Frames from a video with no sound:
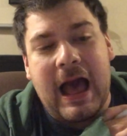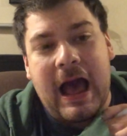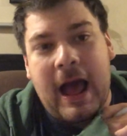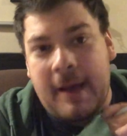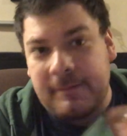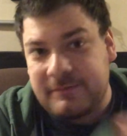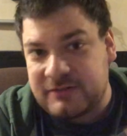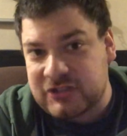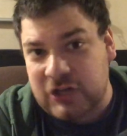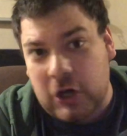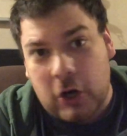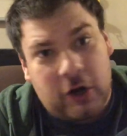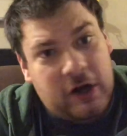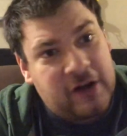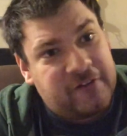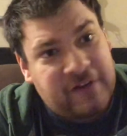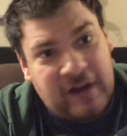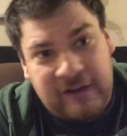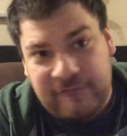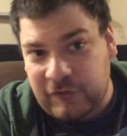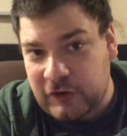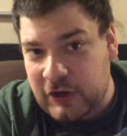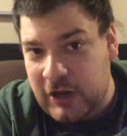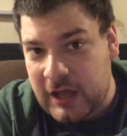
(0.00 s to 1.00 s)
I'm sorry if
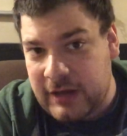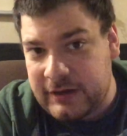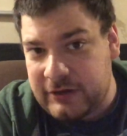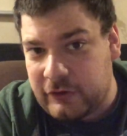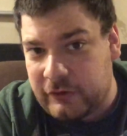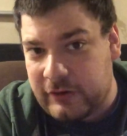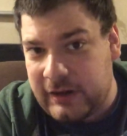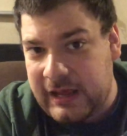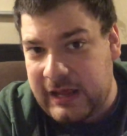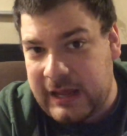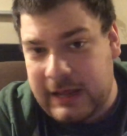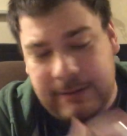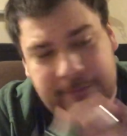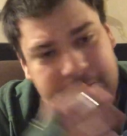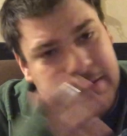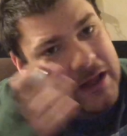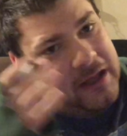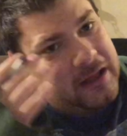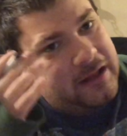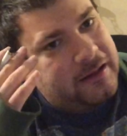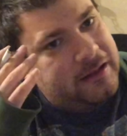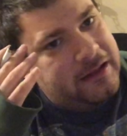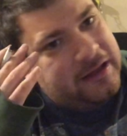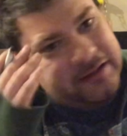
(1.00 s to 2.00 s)
I forgot your name.
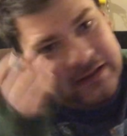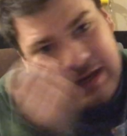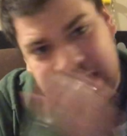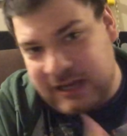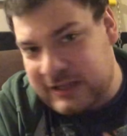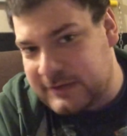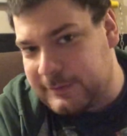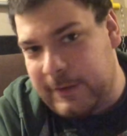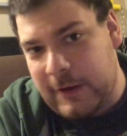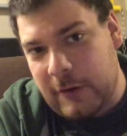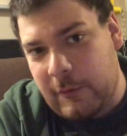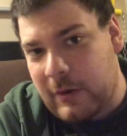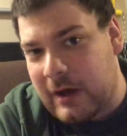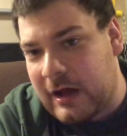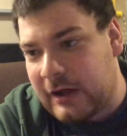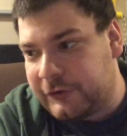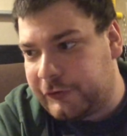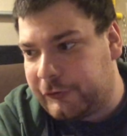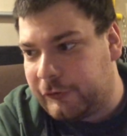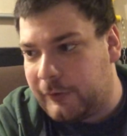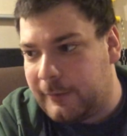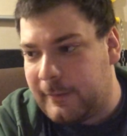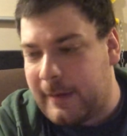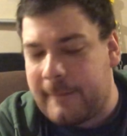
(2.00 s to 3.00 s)
It takes me a while
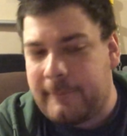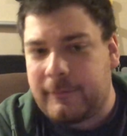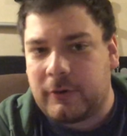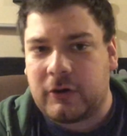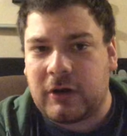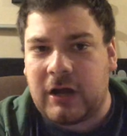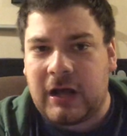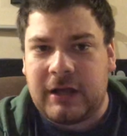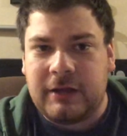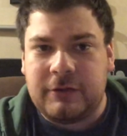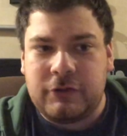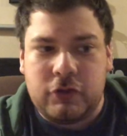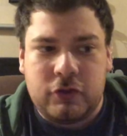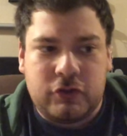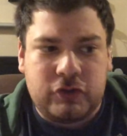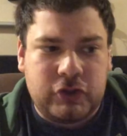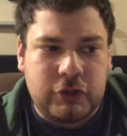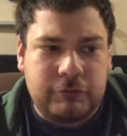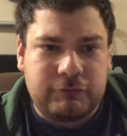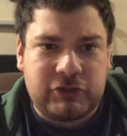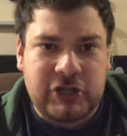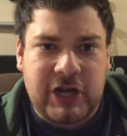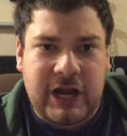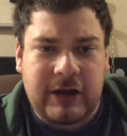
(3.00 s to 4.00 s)
to remember
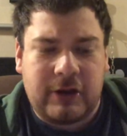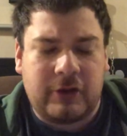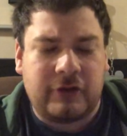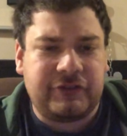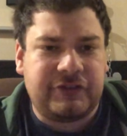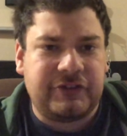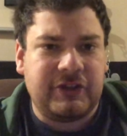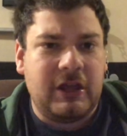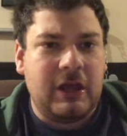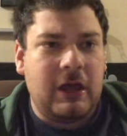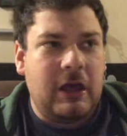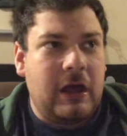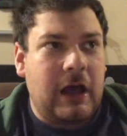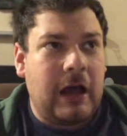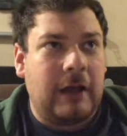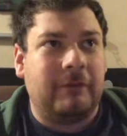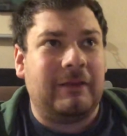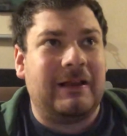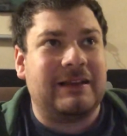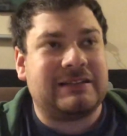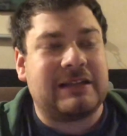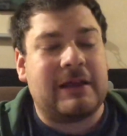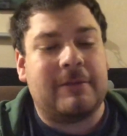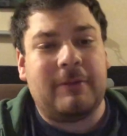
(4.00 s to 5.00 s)
YouTube channels,
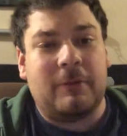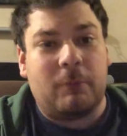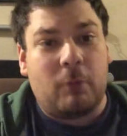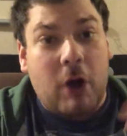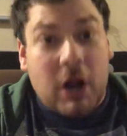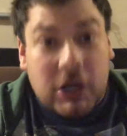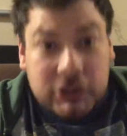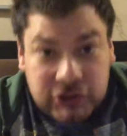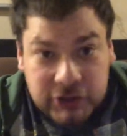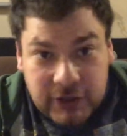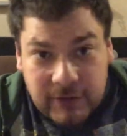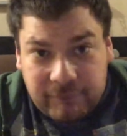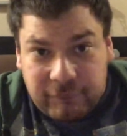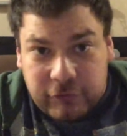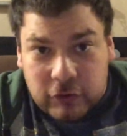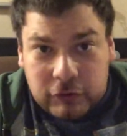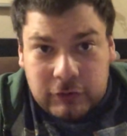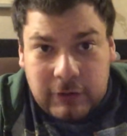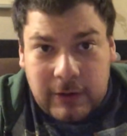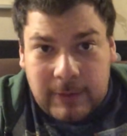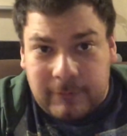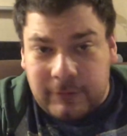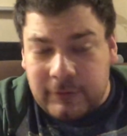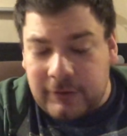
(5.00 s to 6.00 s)
unless I've been watching them for
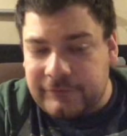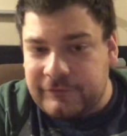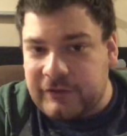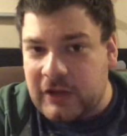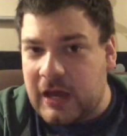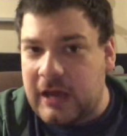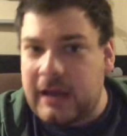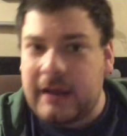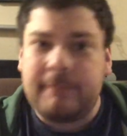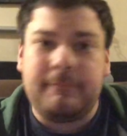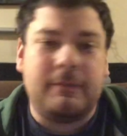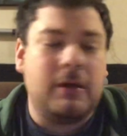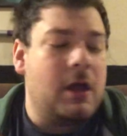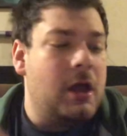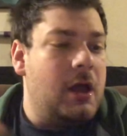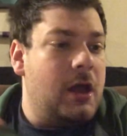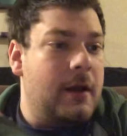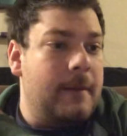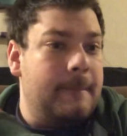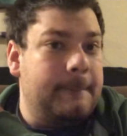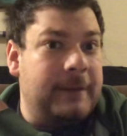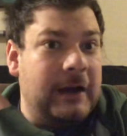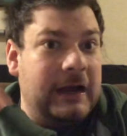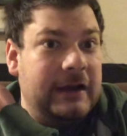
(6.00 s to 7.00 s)
a number of time.
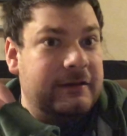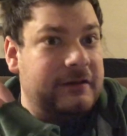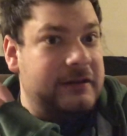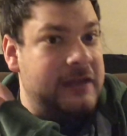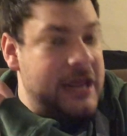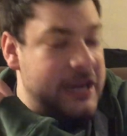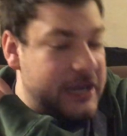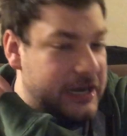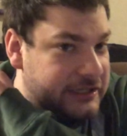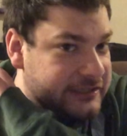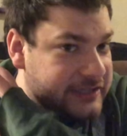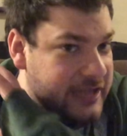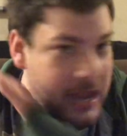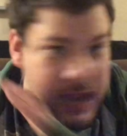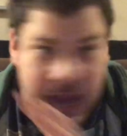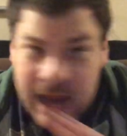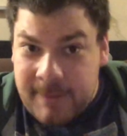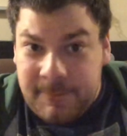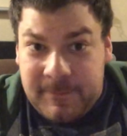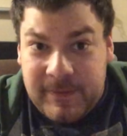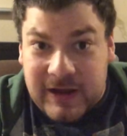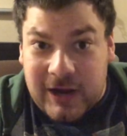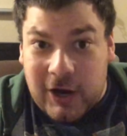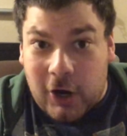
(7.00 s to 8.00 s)
But he does
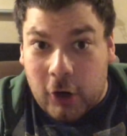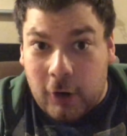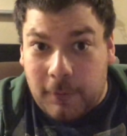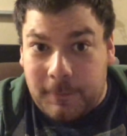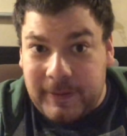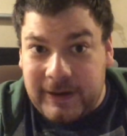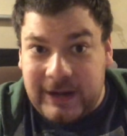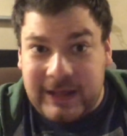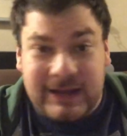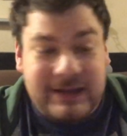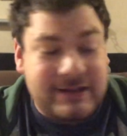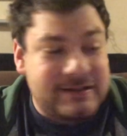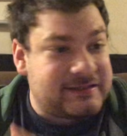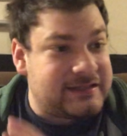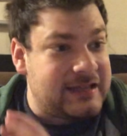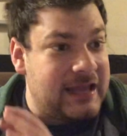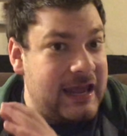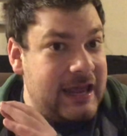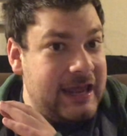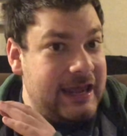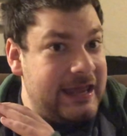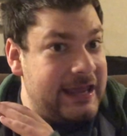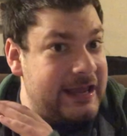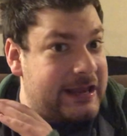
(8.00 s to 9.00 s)
epic openings.
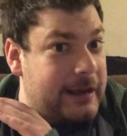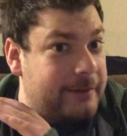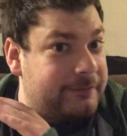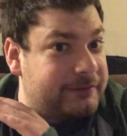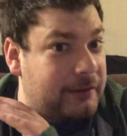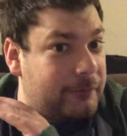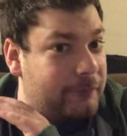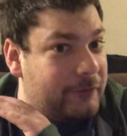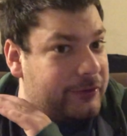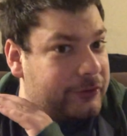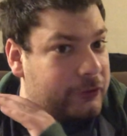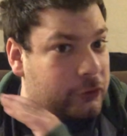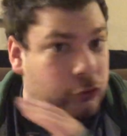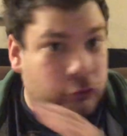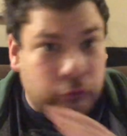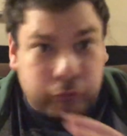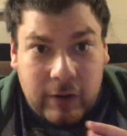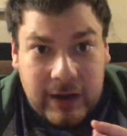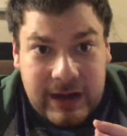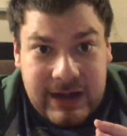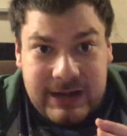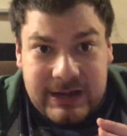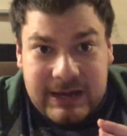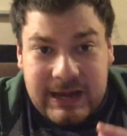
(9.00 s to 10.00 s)
He comes up with
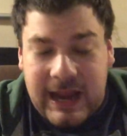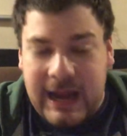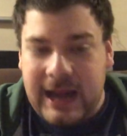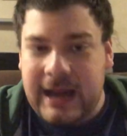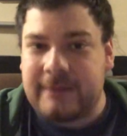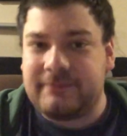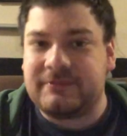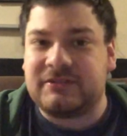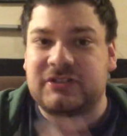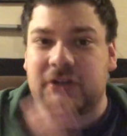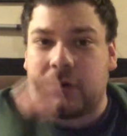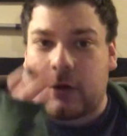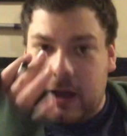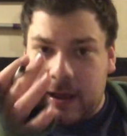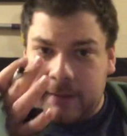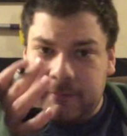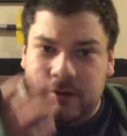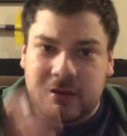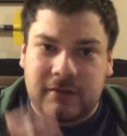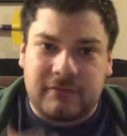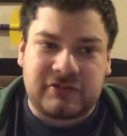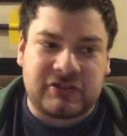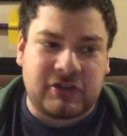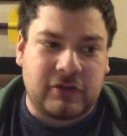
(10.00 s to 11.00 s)
great names. So
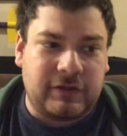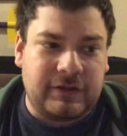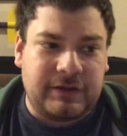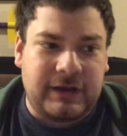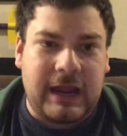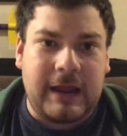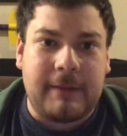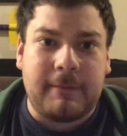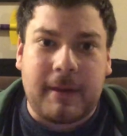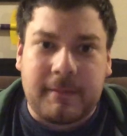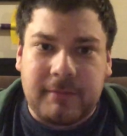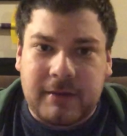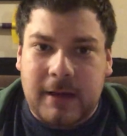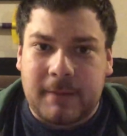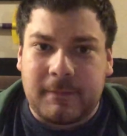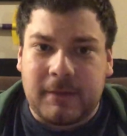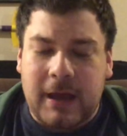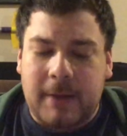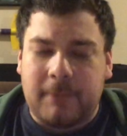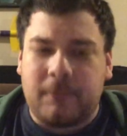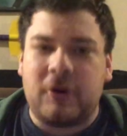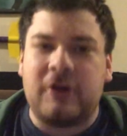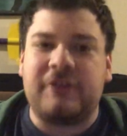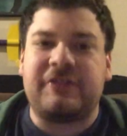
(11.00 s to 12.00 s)
the name I'm
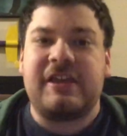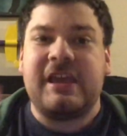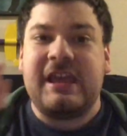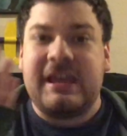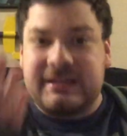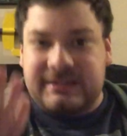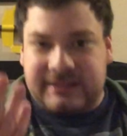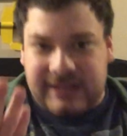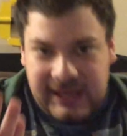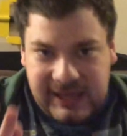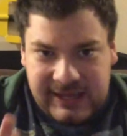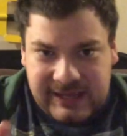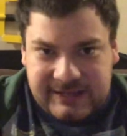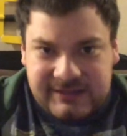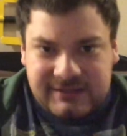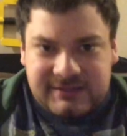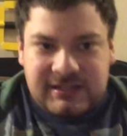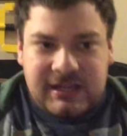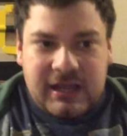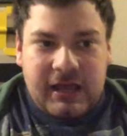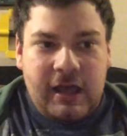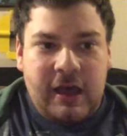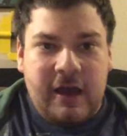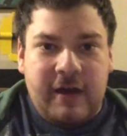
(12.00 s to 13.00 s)
coming up with is his.